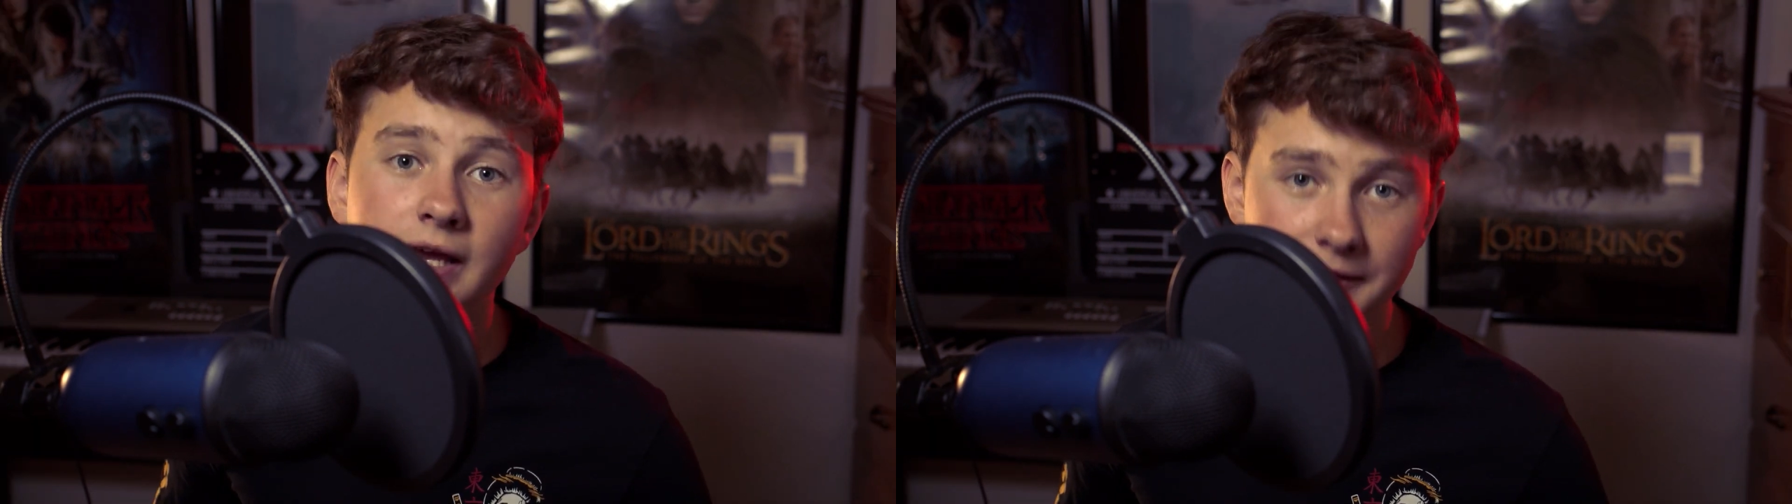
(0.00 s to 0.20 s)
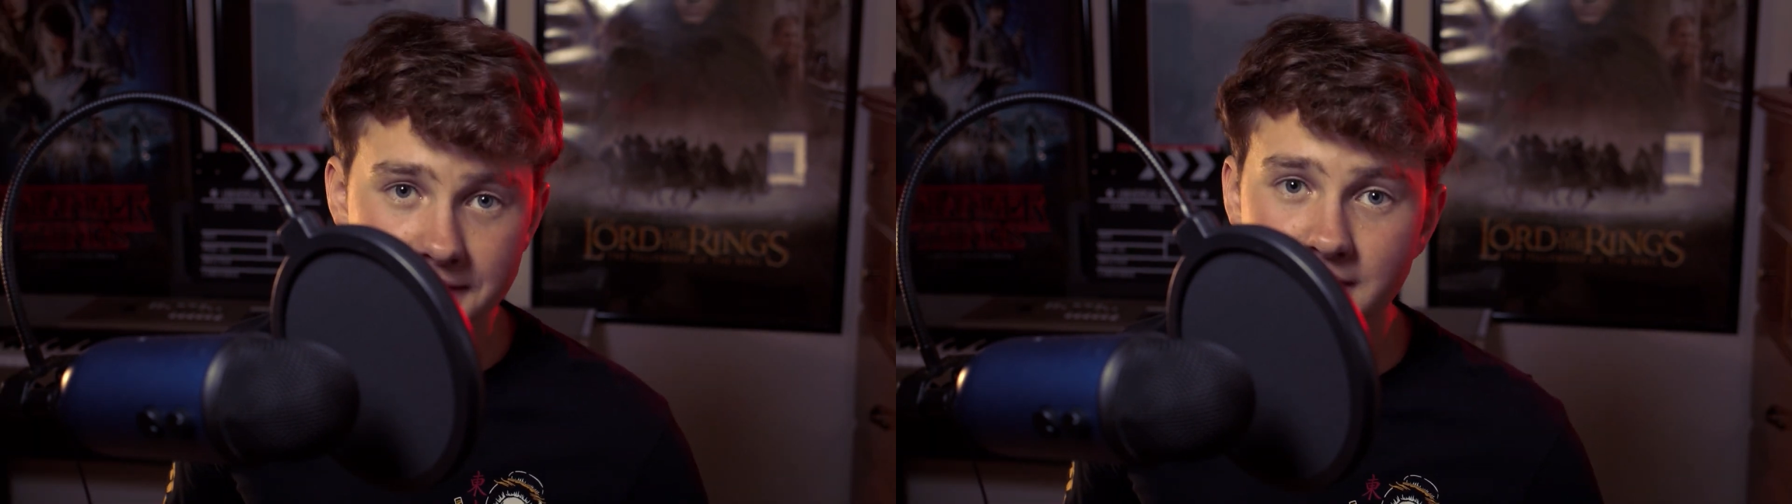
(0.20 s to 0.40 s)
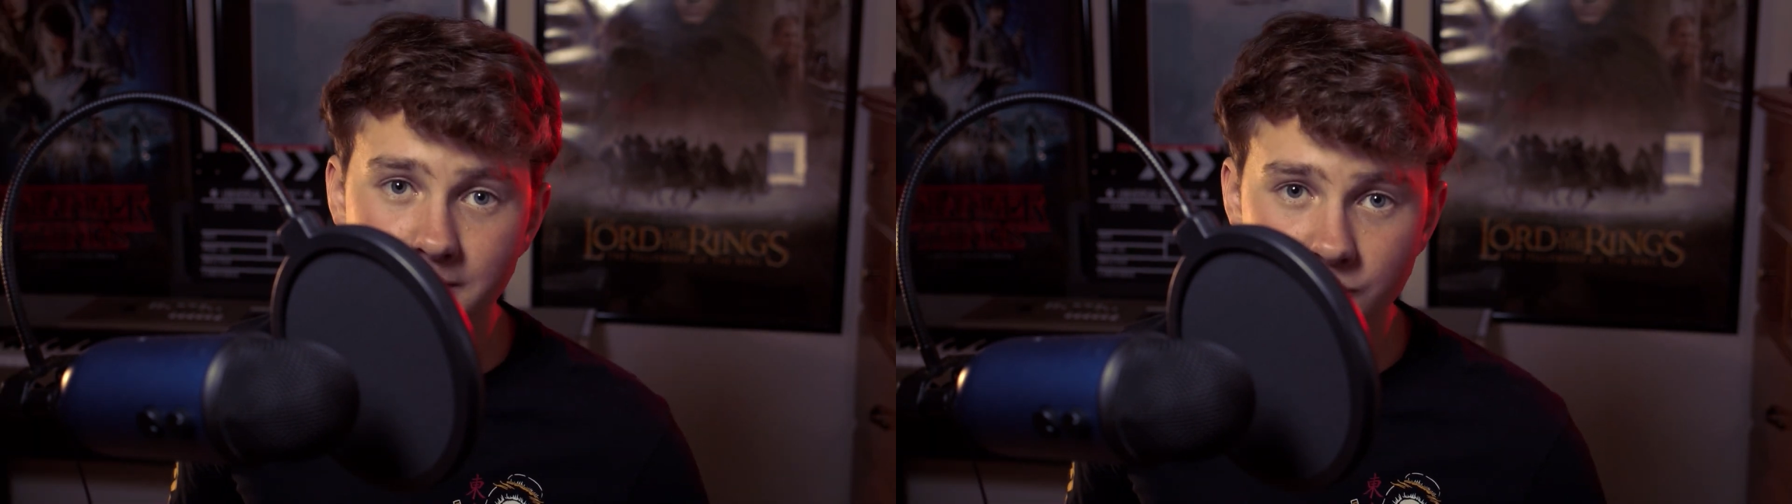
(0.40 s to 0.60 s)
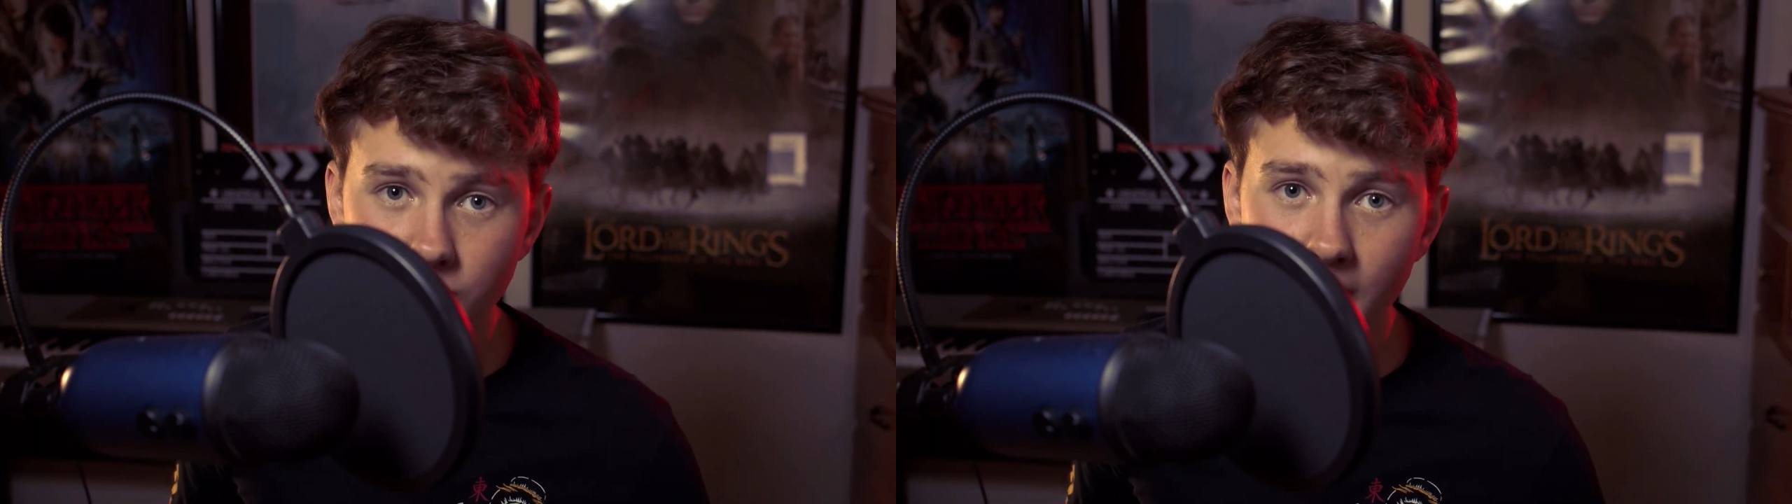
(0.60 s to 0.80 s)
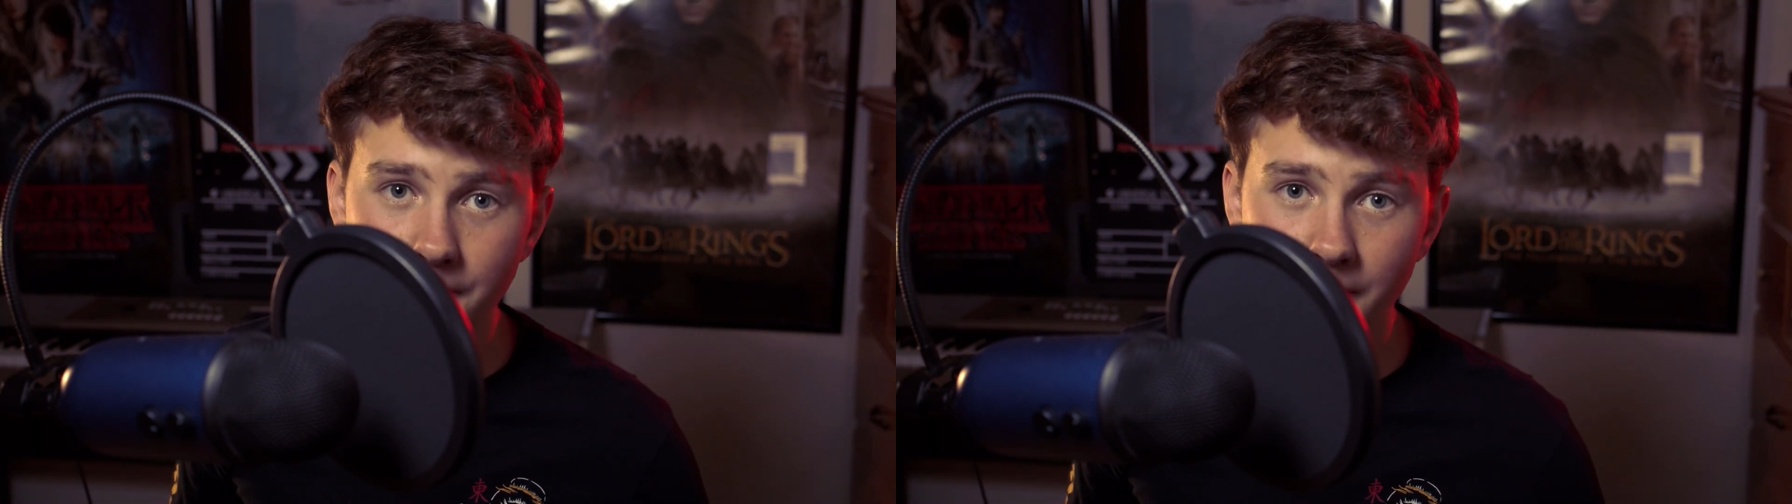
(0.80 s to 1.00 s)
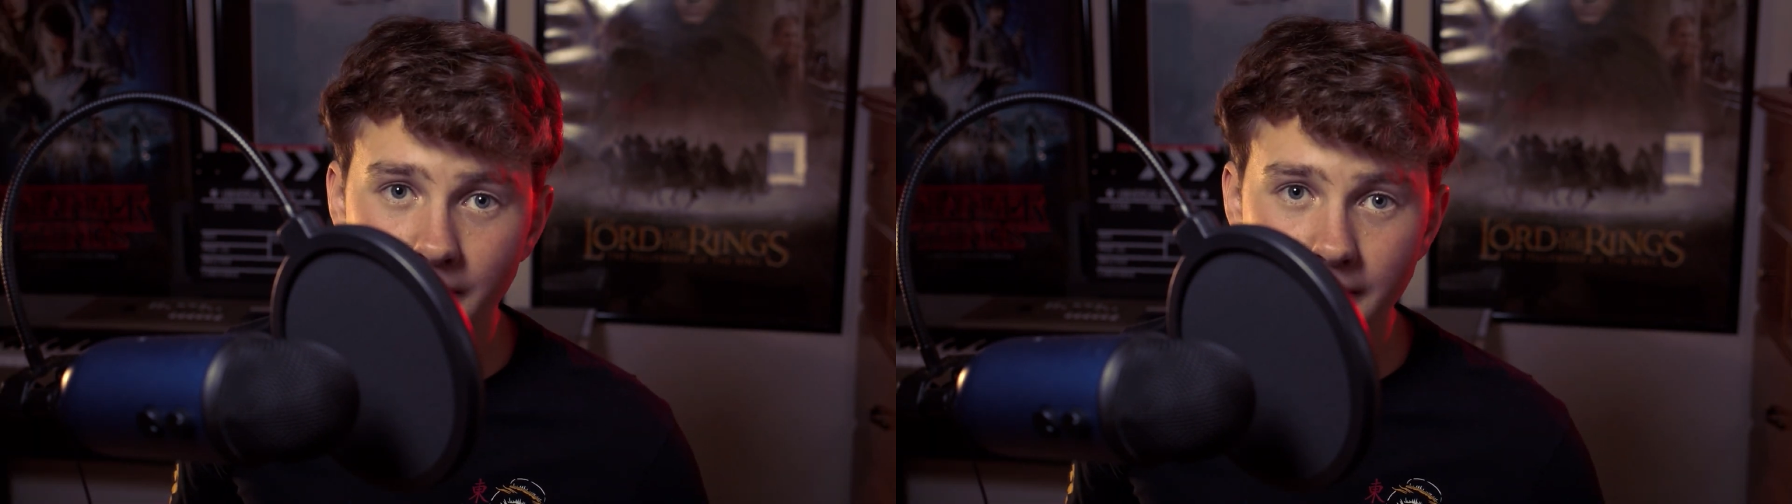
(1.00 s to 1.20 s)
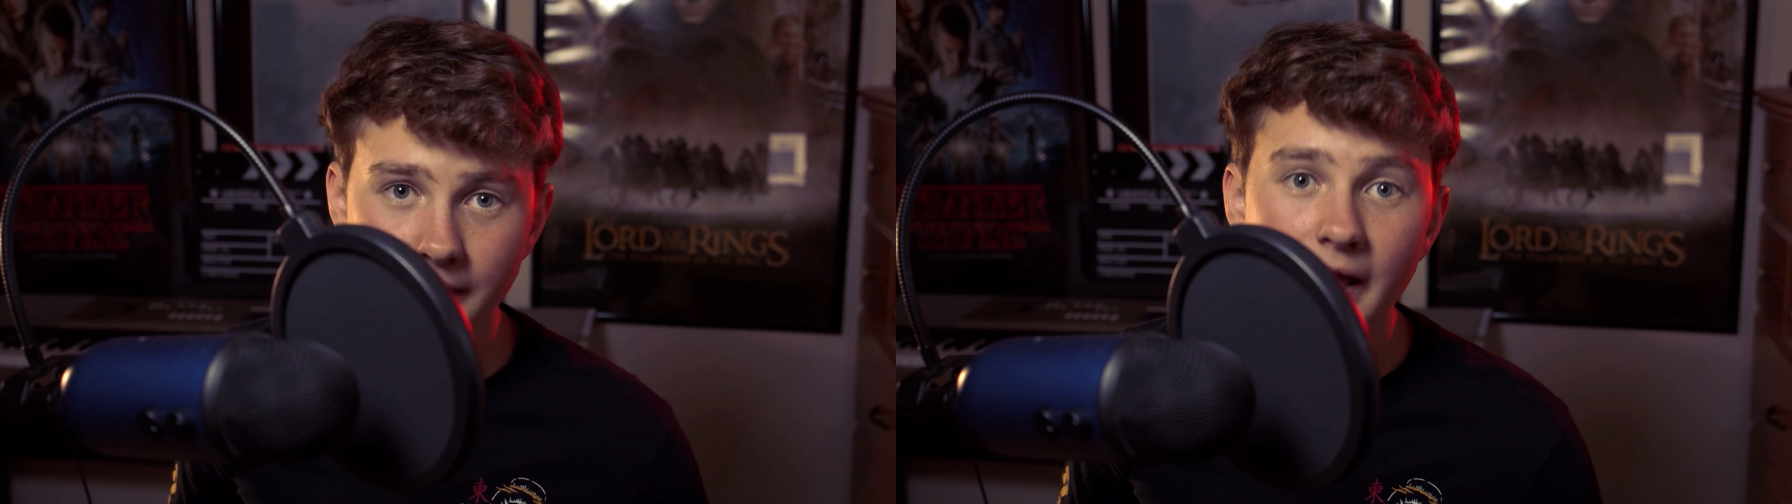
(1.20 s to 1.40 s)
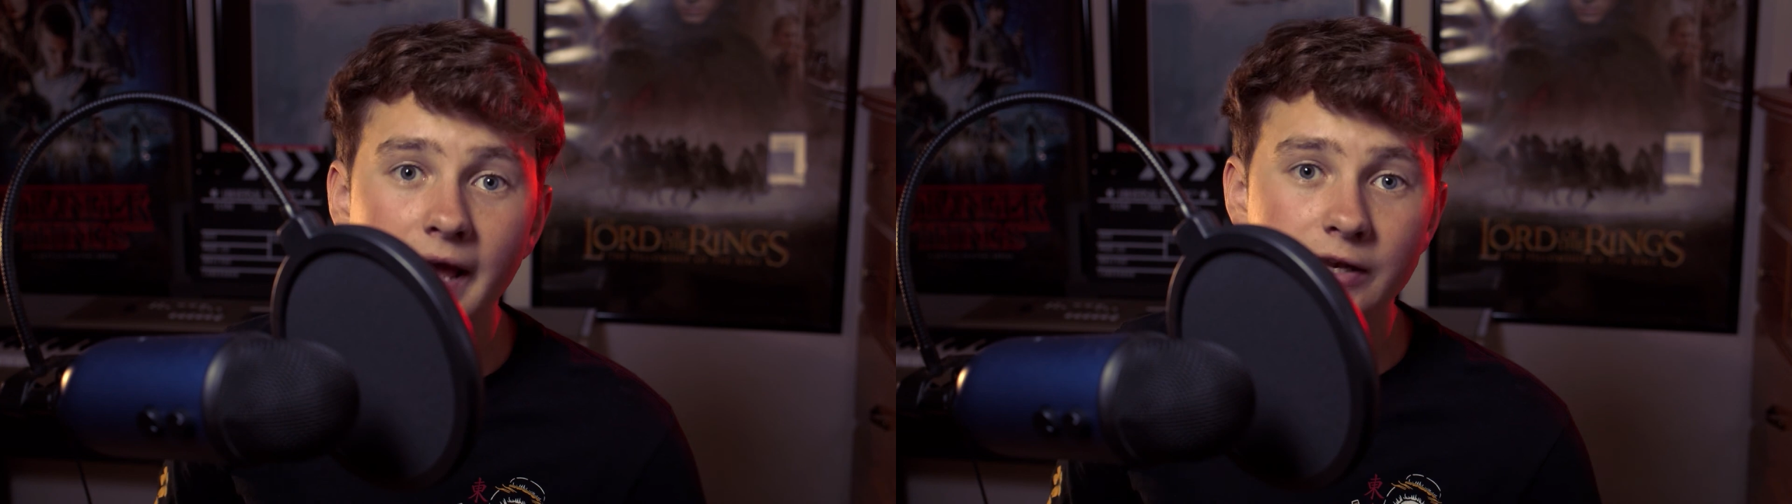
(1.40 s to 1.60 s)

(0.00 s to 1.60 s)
hit the subscribe button